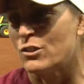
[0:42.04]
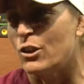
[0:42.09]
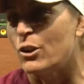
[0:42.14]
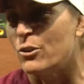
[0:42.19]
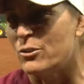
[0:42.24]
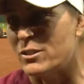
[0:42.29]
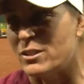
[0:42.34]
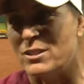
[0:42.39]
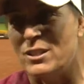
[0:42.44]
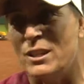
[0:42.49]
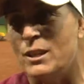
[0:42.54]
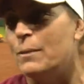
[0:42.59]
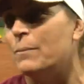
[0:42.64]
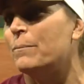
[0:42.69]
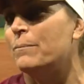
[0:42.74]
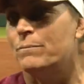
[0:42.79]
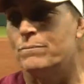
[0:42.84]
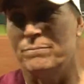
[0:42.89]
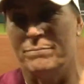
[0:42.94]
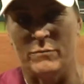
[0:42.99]
grow as a
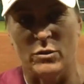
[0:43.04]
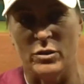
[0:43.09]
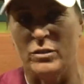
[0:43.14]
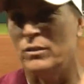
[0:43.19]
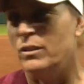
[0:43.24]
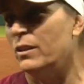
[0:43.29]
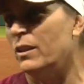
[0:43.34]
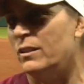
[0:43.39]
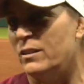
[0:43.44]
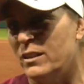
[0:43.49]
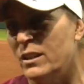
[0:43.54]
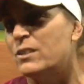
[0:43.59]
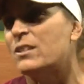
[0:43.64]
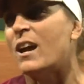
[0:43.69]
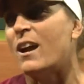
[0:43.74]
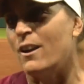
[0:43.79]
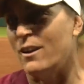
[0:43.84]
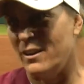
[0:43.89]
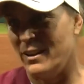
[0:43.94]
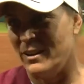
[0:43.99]
team.
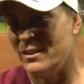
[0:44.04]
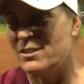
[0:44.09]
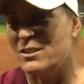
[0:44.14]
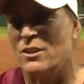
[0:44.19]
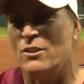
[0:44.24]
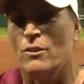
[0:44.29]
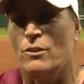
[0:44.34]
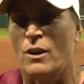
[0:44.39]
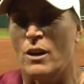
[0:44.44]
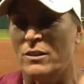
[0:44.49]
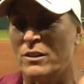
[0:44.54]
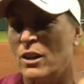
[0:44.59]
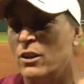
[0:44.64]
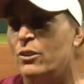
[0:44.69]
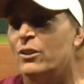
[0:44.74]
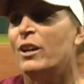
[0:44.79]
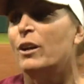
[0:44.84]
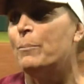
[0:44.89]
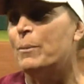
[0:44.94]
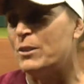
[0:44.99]
Entirety. So not
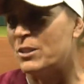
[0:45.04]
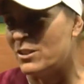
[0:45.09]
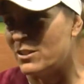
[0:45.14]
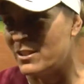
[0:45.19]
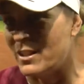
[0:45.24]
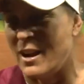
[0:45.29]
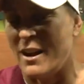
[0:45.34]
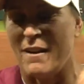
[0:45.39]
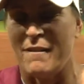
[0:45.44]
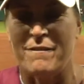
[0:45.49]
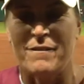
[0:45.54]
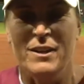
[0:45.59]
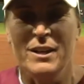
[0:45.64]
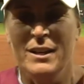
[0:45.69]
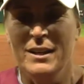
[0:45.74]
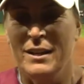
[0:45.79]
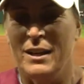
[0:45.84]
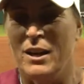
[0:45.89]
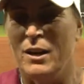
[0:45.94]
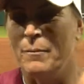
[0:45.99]
only our pitching staff,
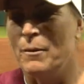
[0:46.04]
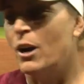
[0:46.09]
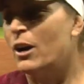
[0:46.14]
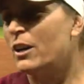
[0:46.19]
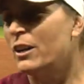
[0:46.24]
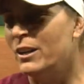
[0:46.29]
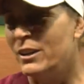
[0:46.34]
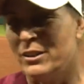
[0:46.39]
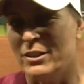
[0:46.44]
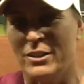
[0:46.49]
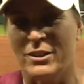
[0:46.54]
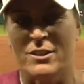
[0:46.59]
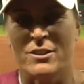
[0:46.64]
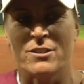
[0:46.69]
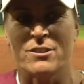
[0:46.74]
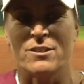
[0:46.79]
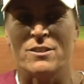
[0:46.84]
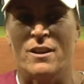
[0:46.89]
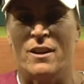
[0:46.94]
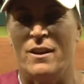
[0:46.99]
our
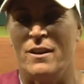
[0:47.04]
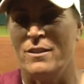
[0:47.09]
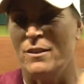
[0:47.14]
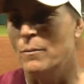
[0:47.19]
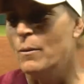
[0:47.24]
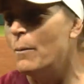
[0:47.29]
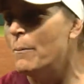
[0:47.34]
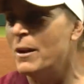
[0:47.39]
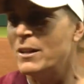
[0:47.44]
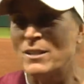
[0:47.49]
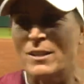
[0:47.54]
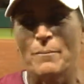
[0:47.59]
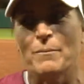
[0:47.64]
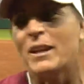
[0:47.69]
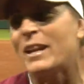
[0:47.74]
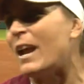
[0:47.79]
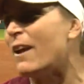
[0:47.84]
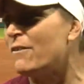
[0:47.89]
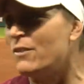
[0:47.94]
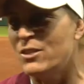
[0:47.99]
hitters, the momentum,
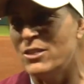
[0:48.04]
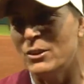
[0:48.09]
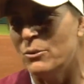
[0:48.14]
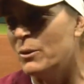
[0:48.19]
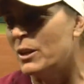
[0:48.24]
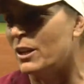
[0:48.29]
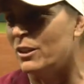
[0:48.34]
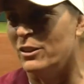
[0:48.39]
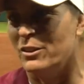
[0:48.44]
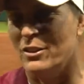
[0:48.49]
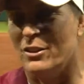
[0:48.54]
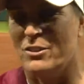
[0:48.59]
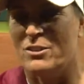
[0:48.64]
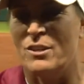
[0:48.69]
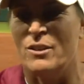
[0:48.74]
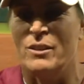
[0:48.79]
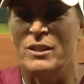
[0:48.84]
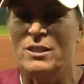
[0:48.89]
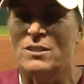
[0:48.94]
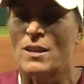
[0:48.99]
like everything we can learn.
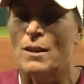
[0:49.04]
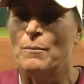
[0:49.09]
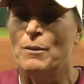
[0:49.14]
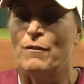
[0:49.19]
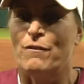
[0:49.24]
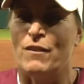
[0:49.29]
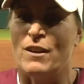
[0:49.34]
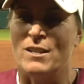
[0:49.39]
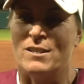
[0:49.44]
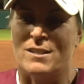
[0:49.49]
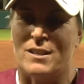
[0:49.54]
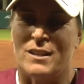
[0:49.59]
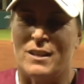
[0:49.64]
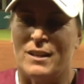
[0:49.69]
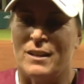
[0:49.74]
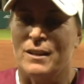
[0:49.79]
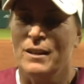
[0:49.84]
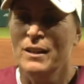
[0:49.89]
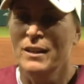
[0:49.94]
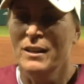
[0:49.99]
So anytime you're
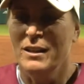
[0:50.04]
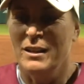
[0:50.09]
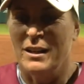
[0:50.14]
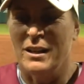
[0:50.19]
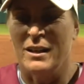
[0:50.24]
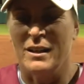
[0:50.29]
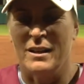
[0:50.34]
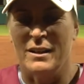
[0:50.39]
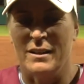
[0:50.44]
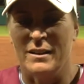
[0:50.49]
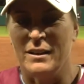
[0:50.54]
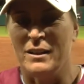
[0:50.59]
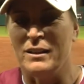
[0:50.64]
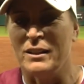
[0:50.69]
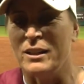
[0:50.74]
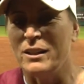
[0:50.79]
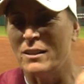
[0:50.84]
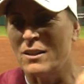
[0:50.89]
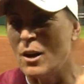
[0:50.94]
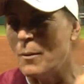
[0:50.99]
facing
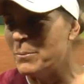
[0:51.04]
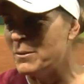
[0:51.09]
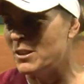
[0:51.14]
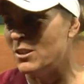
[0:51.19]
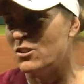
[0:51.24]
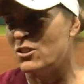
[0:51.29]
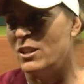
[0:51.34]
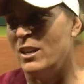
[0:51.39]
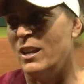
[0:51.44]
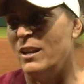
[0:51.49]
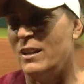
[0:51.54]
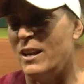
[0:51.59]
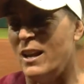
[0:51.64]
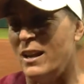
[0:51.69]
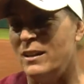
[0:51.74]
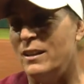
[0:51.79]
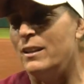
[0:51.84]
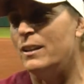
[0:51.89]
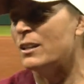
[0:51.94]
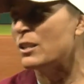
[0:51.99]
elite competition
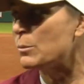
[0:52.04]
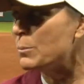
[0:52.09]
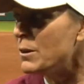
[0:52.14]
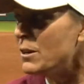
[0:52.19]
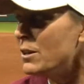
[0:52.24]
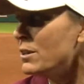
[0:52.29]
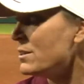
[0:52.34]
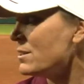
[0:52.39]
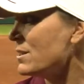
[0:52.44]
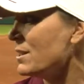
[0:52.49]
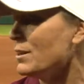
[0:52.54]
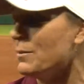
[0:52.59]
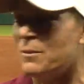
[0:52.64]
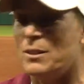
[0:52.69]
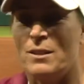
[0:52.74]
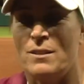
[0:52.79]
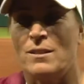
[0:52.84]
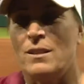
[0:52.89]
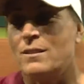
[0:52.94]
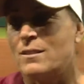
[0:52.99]
and an experienced team
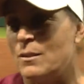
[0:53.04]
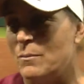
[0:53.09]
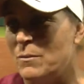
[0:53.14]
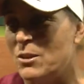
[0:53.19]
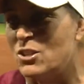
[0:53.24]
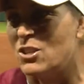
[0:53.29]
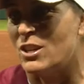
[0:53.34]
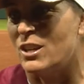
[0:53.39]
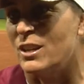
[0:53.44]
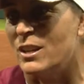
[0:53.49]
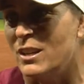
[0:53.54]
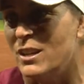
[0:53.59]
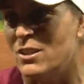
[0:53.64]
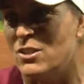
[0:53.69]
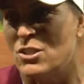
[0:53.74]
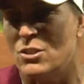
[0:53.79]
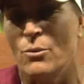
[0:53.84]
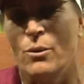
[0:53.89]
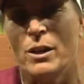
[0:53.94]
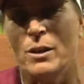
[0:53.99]
in the sense that Michigan
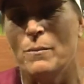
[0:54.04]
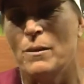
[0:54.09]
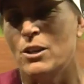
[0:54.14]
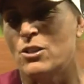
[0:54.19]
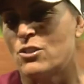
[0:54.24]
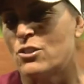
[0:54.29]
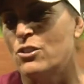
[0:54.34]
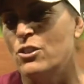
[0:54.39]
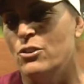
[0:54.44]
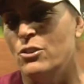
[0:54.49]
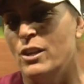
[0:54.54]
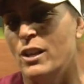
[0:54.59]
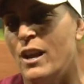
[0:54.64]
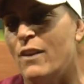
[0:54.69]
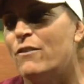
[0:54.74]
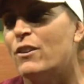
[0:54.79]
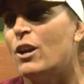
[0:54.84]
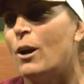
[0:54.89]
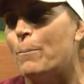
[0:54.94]
is, you want to make sure you get every